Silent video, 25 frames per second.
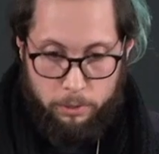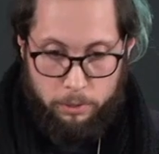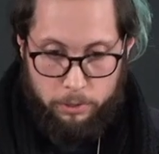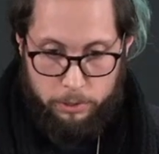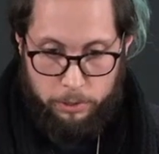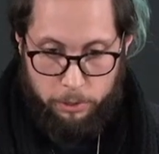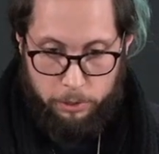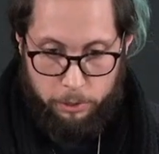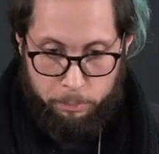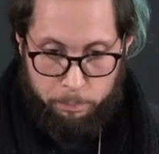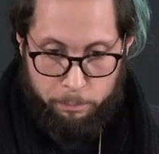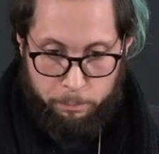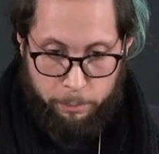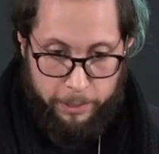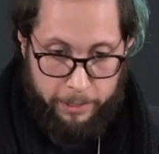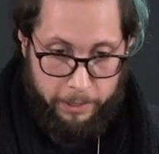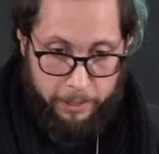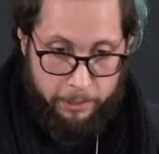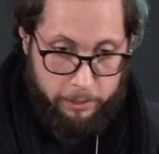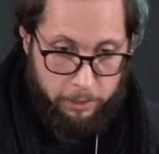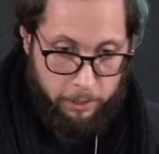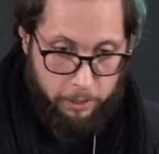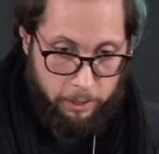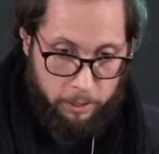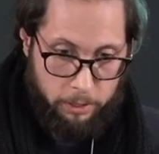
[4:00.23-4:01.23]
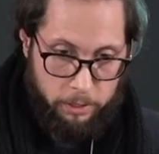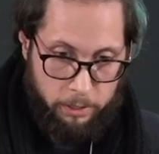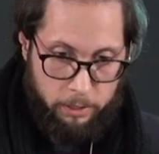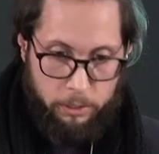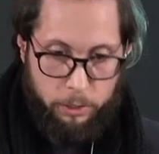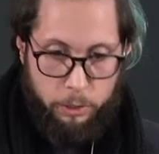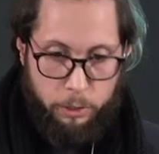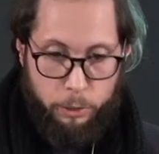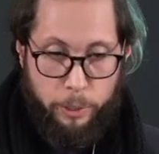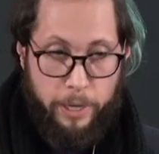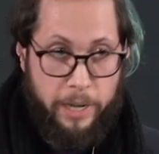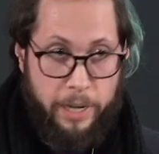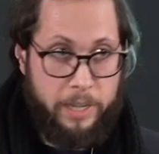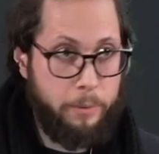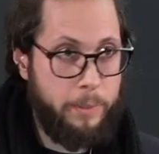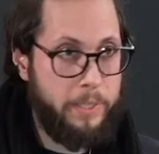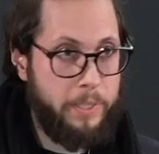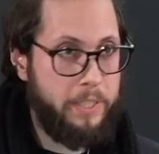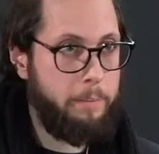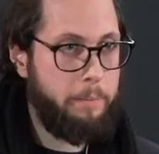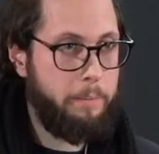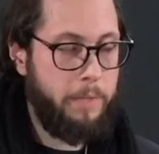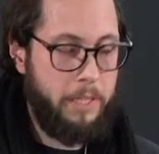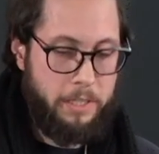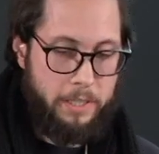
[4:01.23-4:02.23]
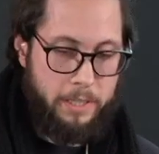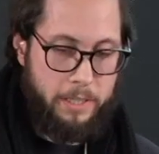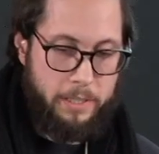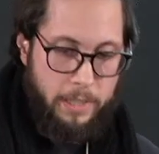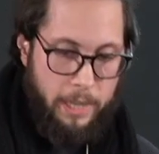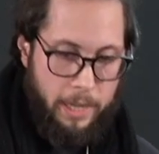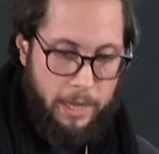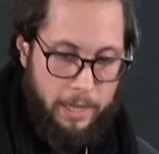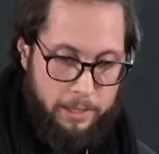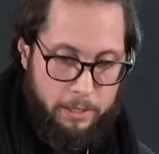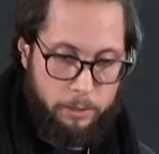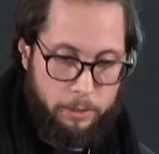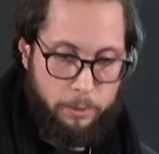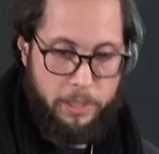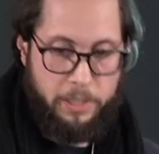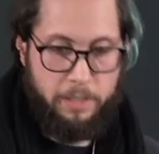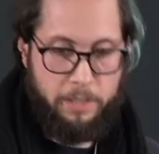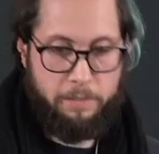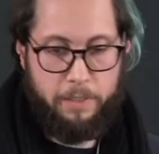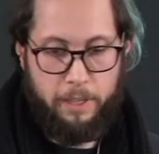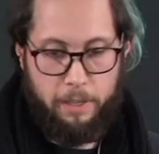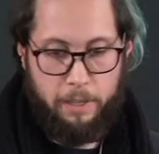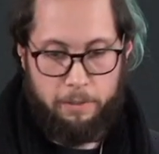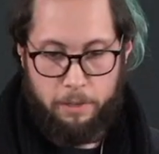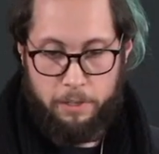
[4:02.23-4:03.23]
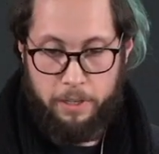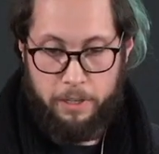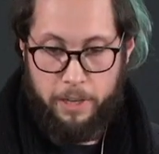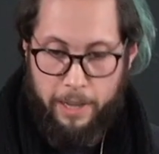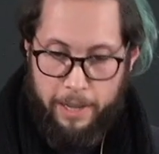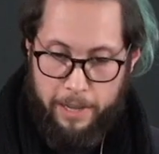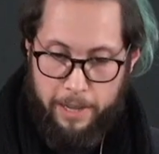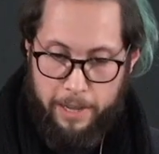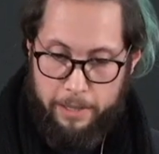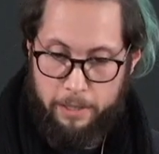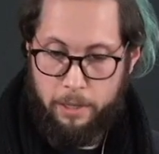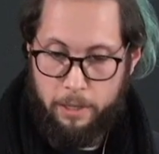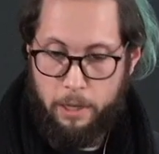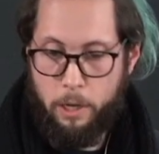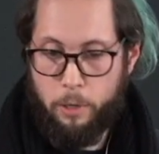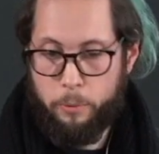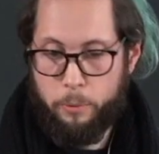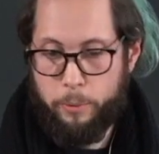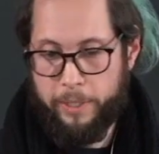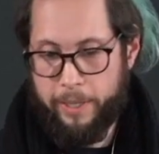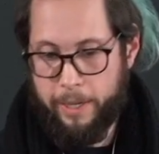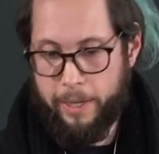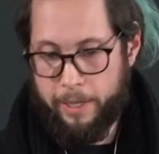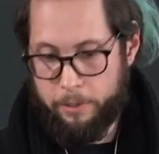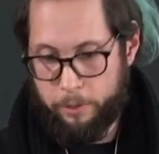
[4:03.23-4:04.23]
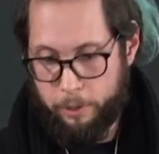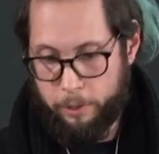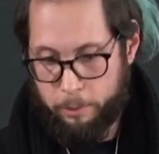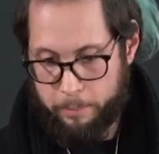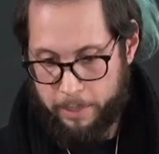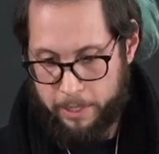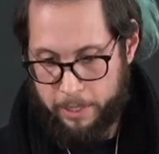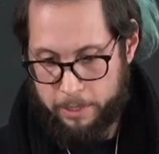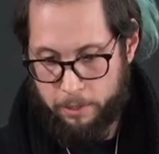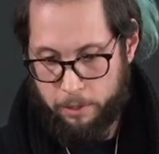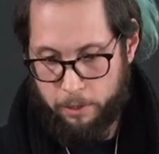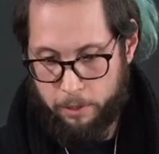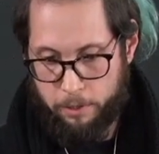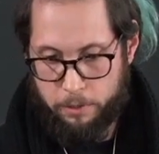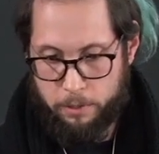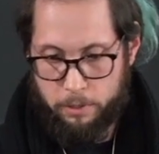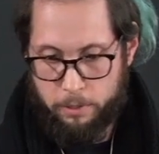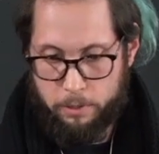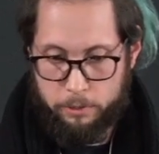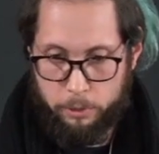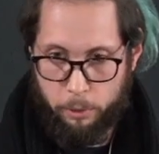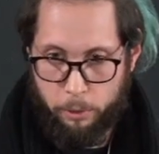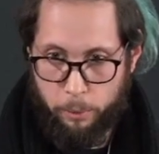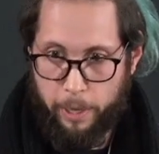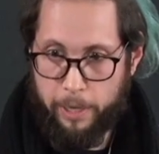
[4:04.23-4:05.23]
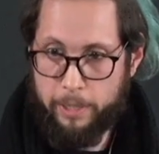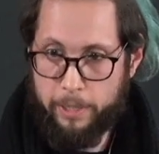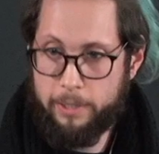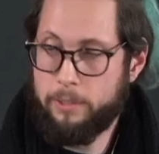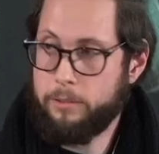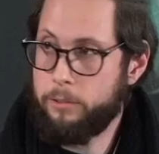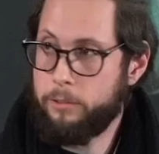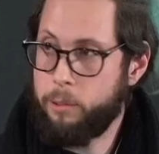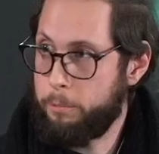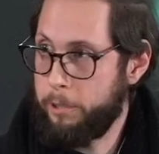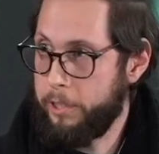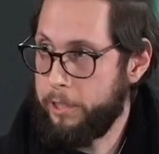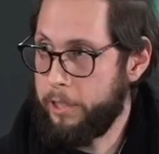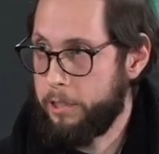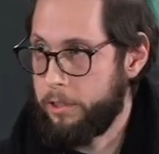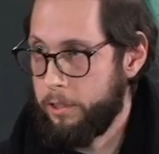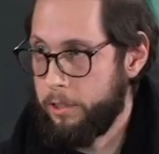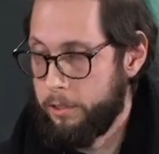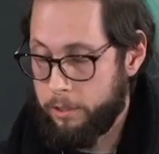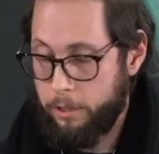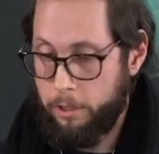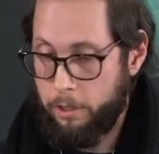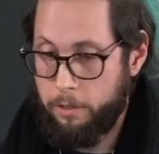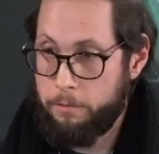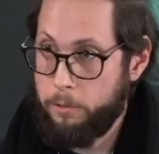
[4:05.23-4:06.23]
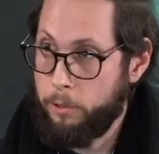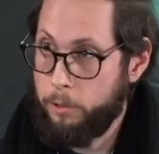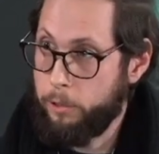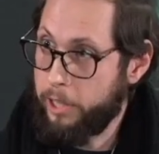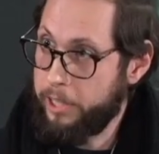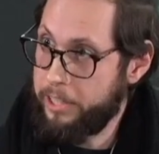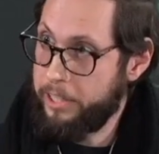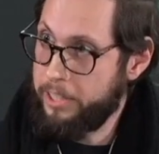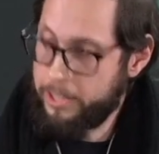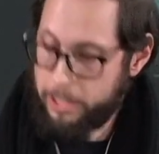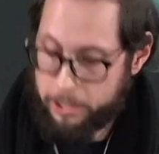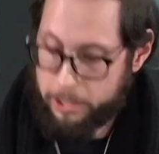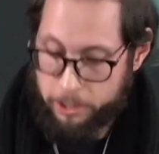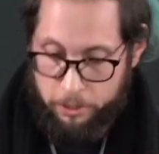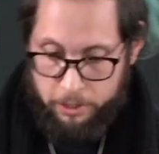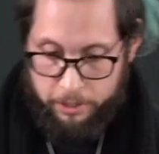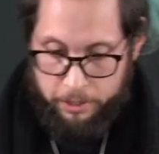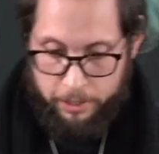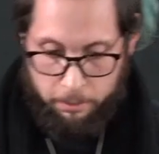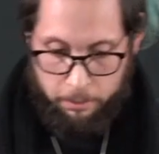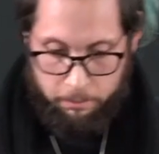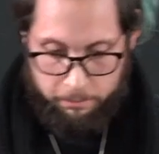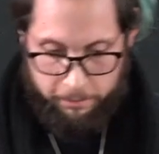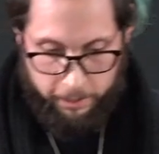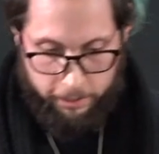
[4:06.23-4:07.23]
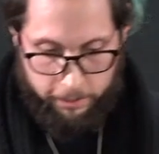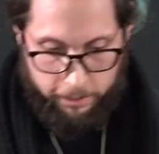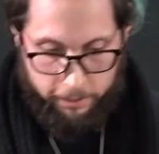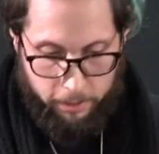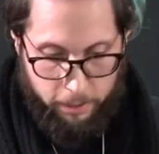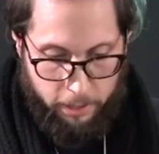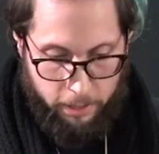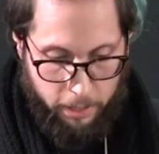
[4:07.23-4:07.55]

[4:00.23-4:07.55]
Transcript: the predictor trained with images at redshift 11, and we get the image on the right, the prediction of the reionisation time field.